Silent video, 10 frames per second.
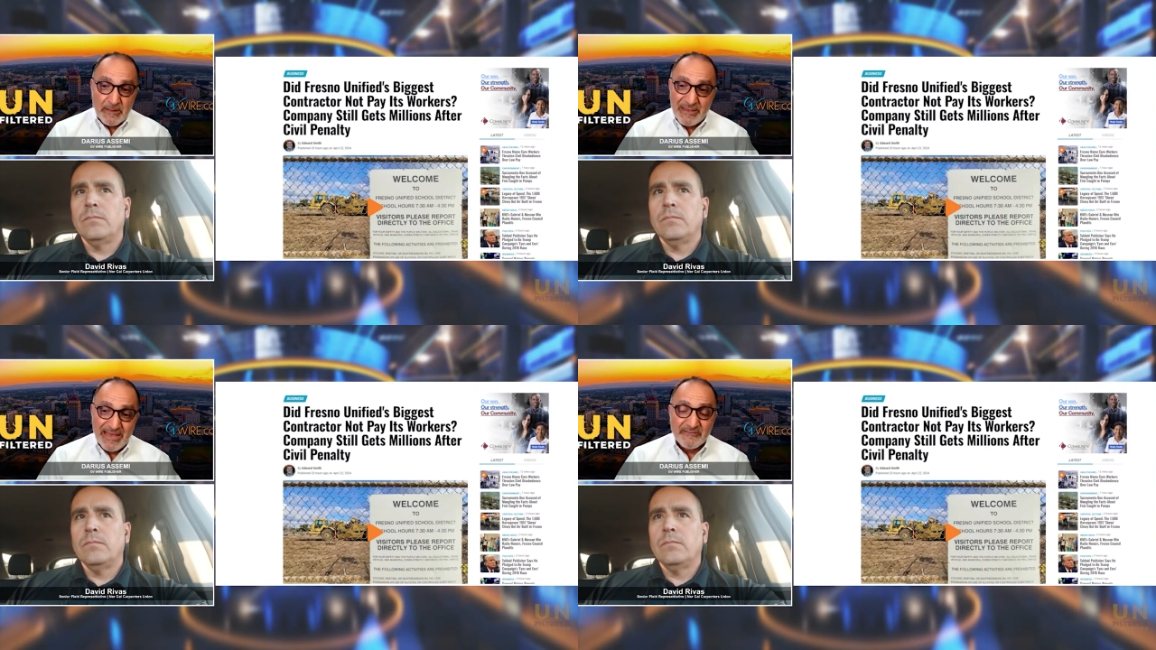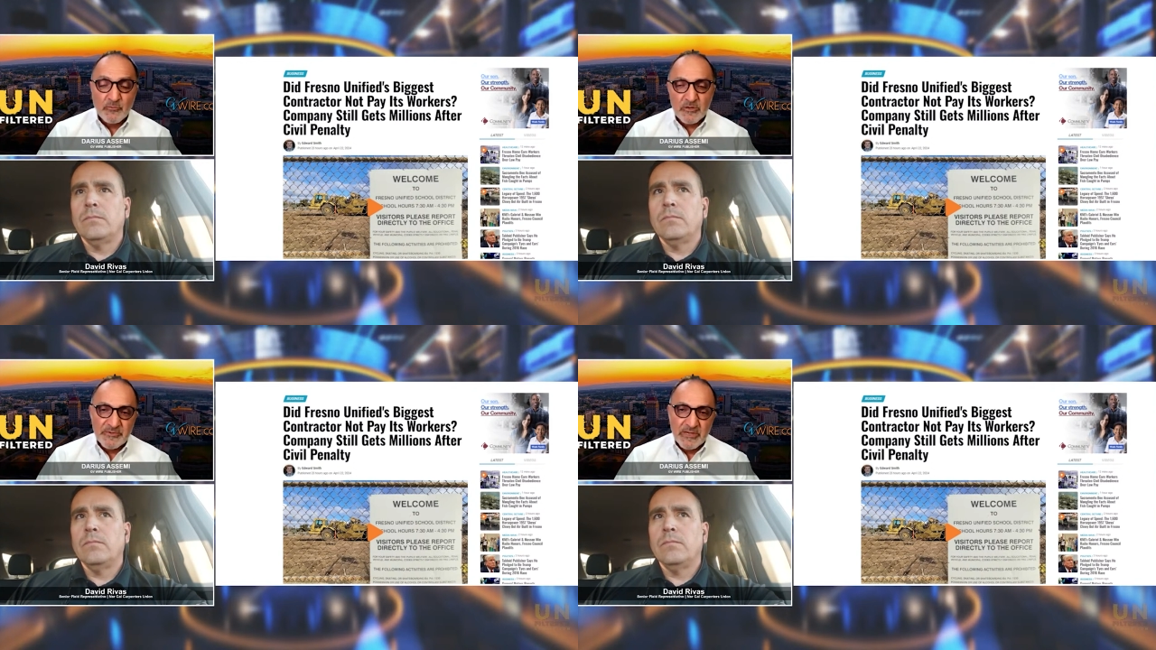Speaker 1: They may have
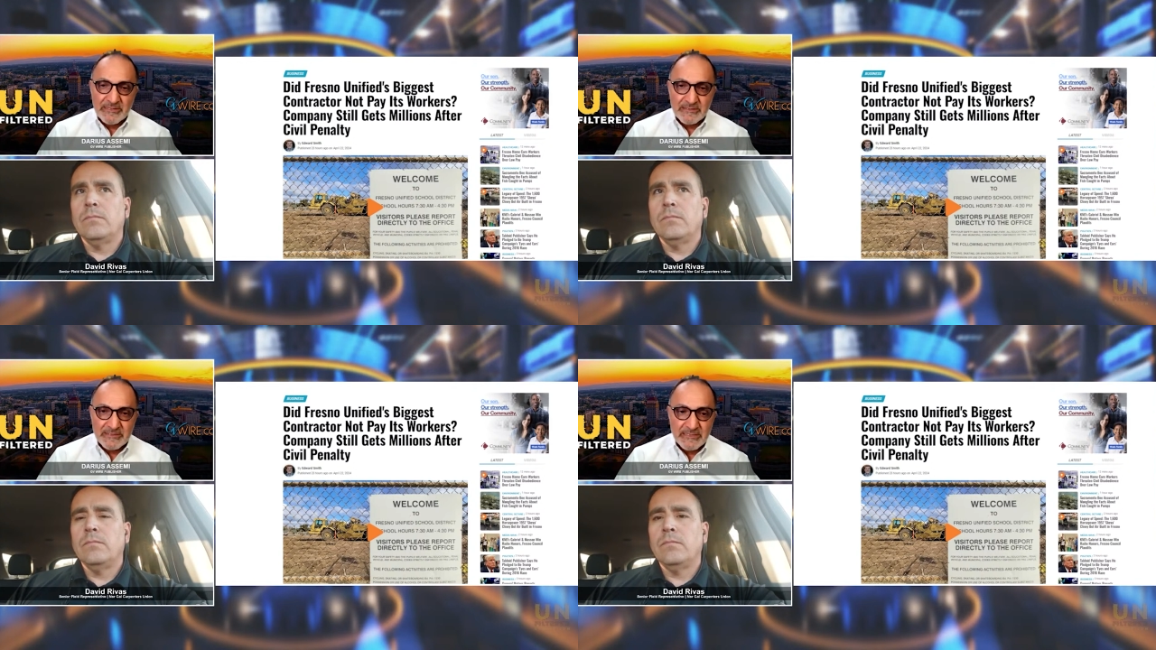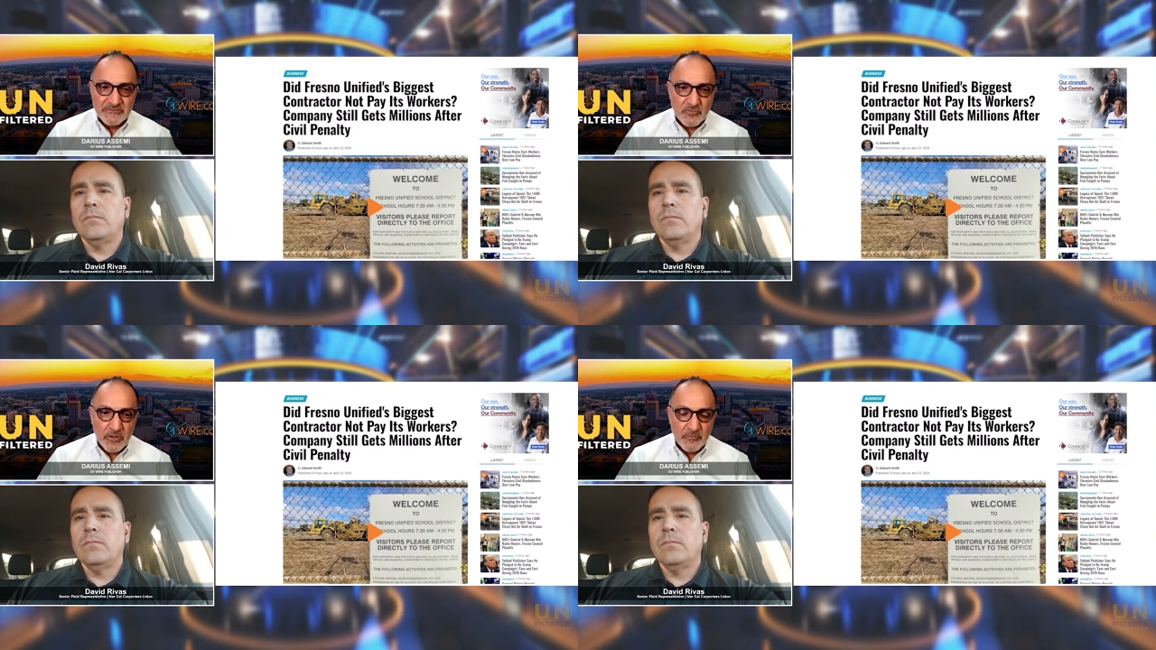worked behind the
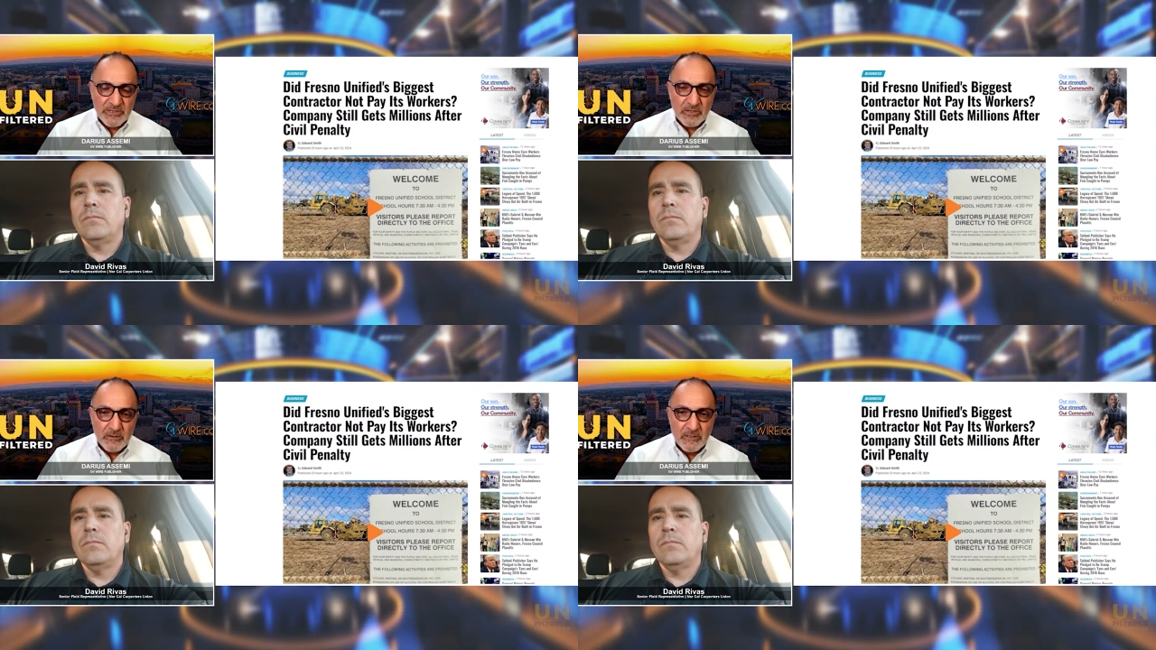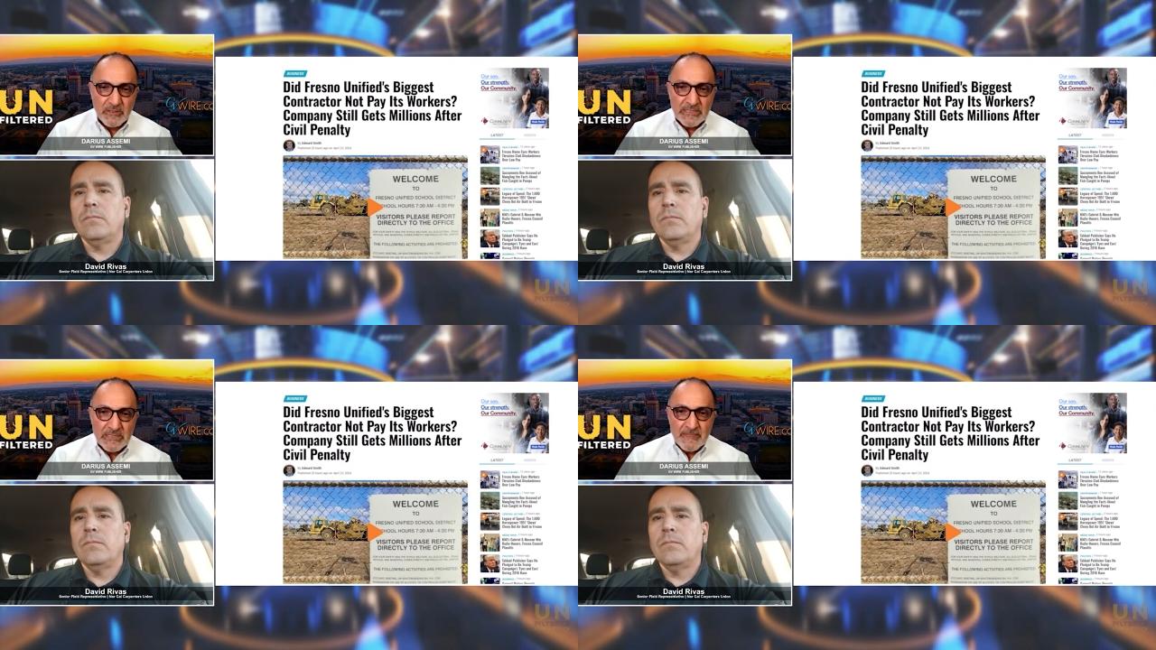scenes for all we know
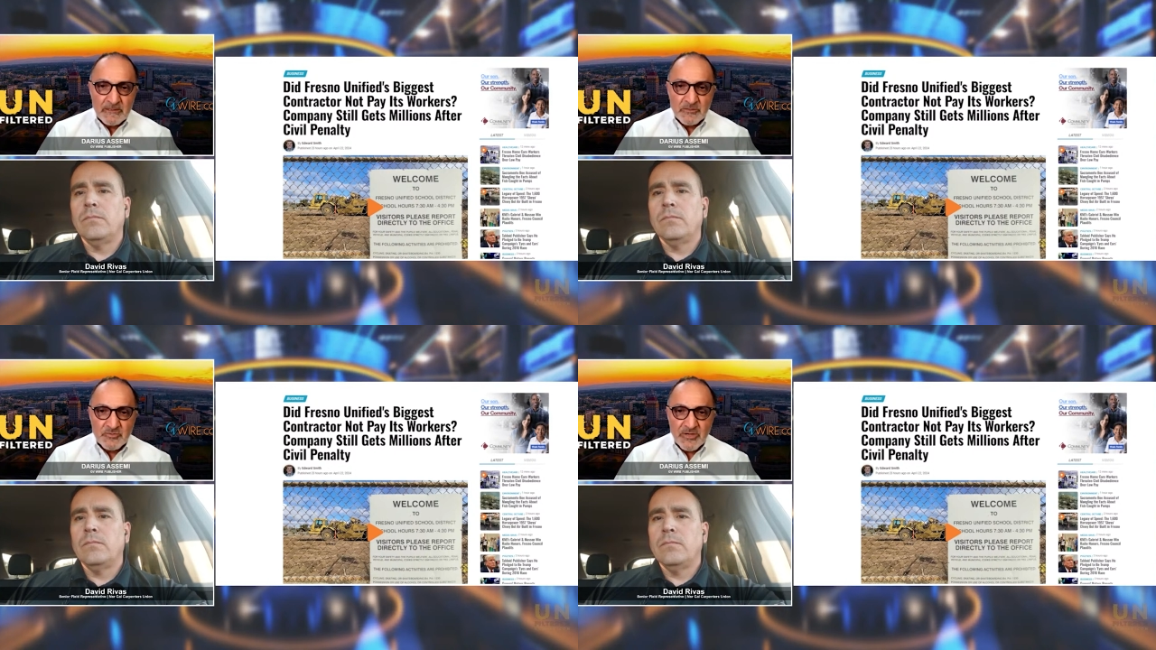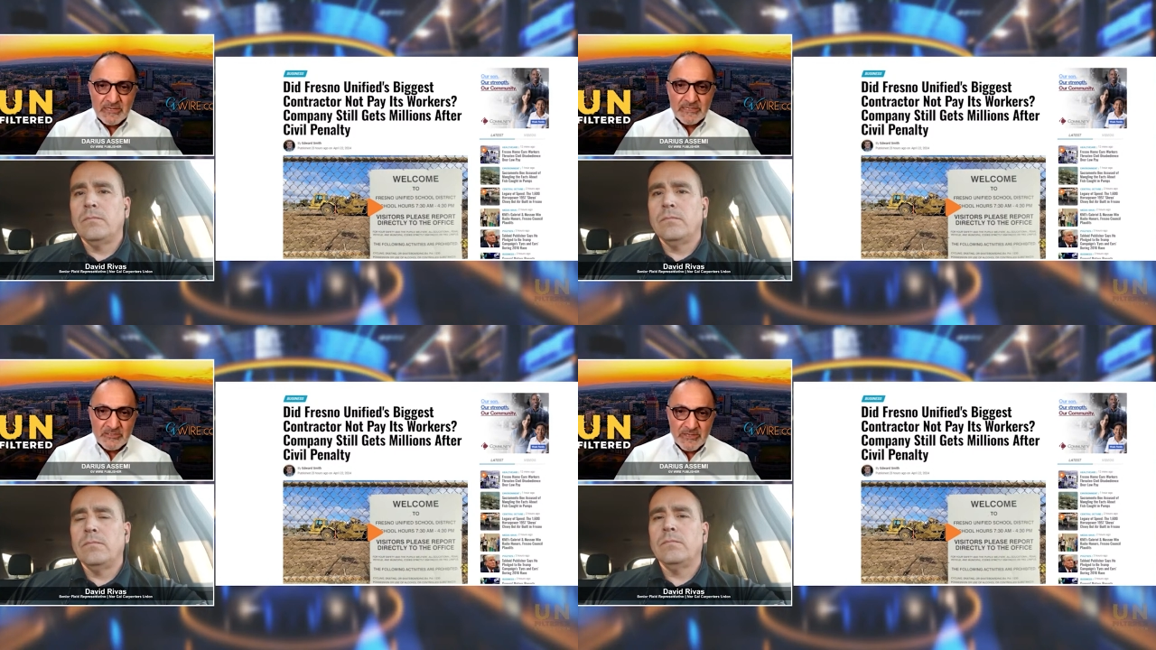to
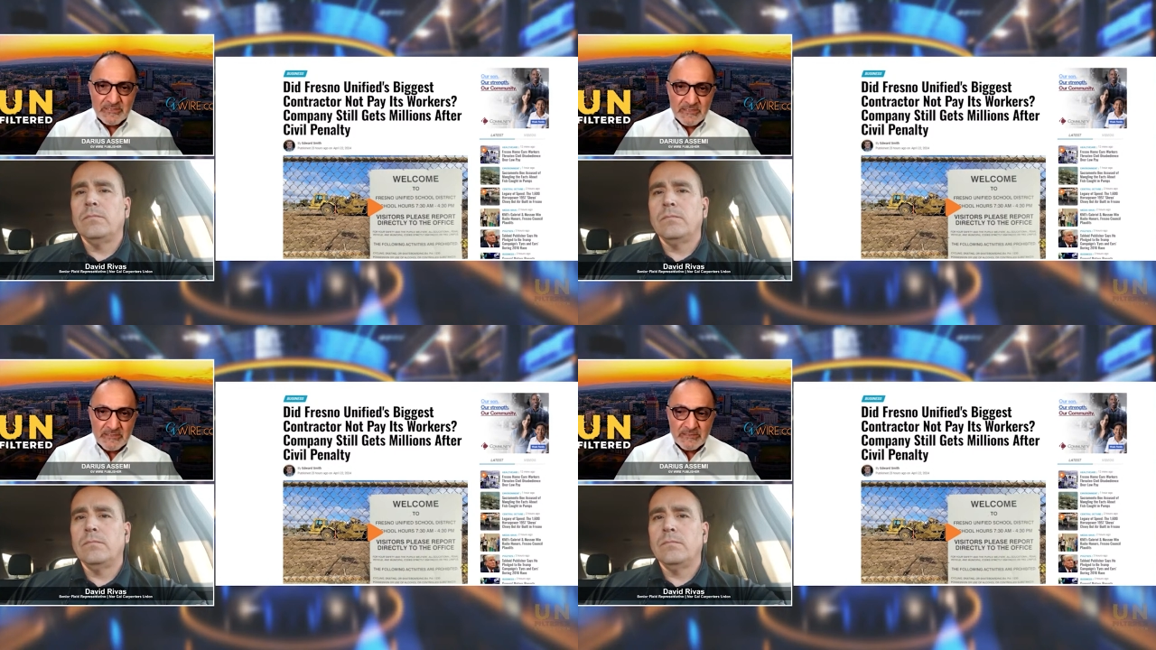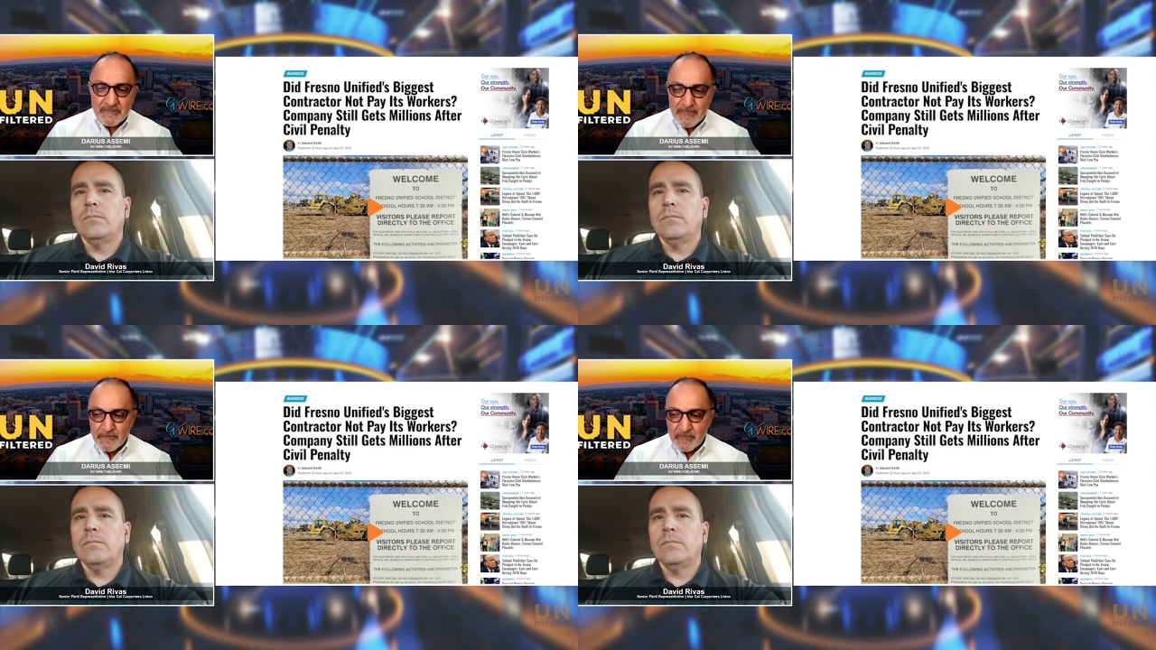try to address this.